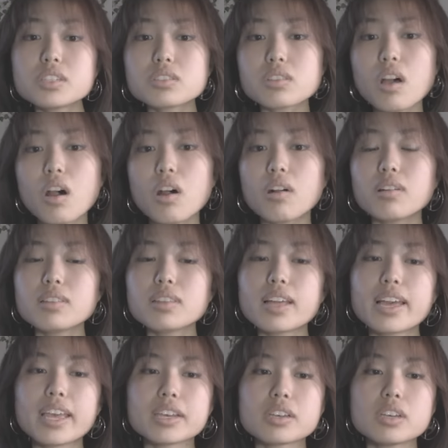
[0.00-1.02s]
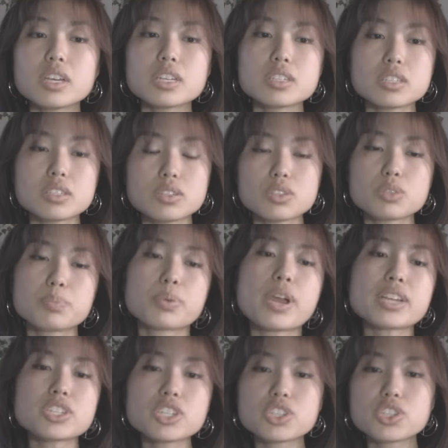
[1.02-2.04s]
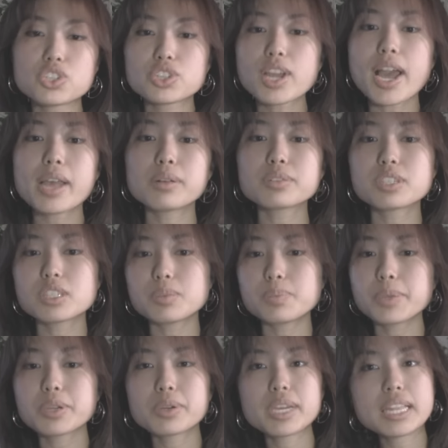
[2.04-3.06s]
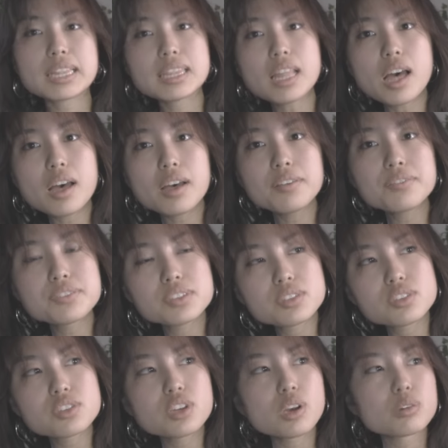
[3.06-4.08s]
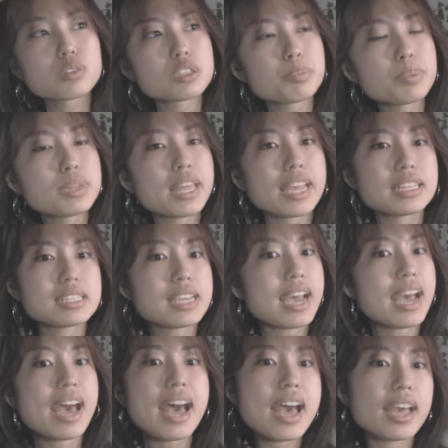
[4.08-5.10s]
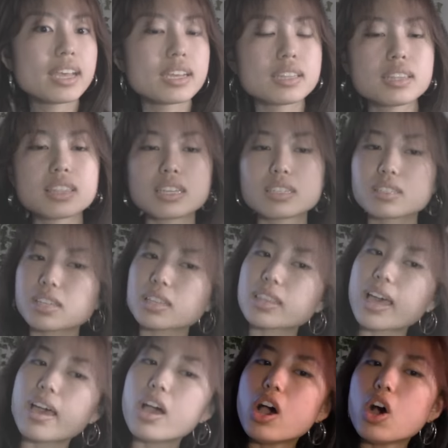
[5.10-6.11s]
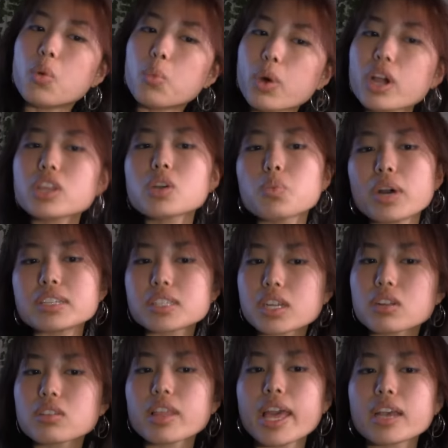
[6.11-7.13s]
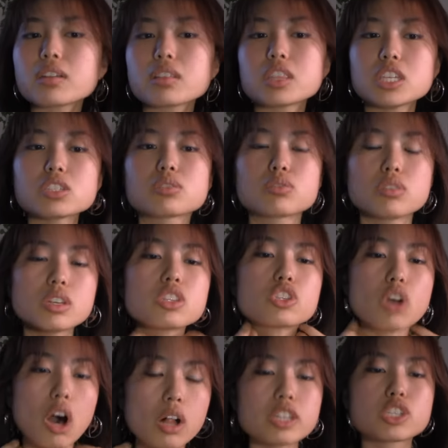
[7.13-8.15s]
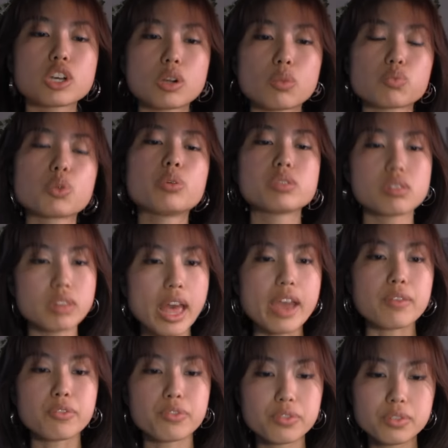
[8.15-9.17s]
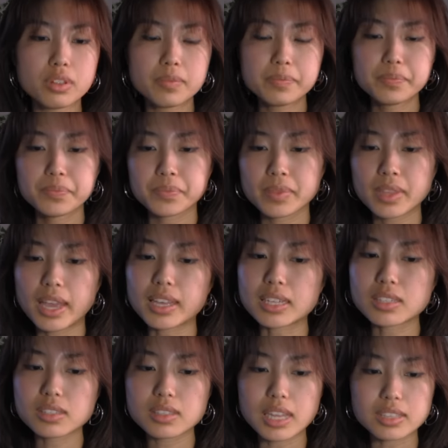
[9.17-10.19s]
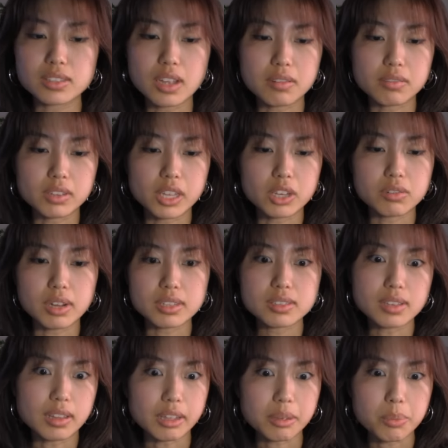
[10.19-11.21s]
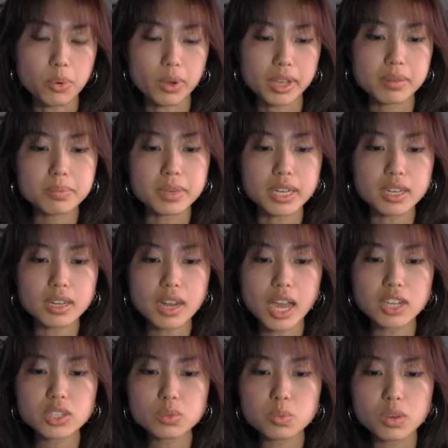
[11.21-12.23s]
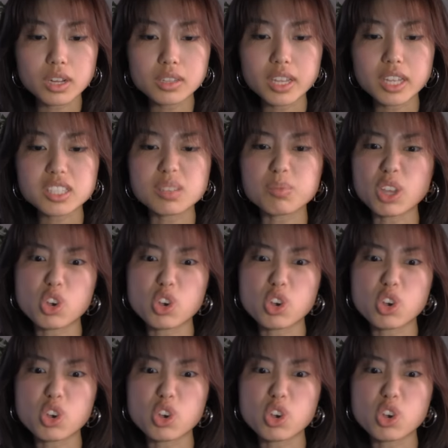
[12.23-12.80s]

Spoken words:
doll, like, precious child spirit loves, you know, to play tag and things like that. Where are the ones that are like, this doll is gonna ruin your life? I guess that's not really a great selling point, but I just want, like, something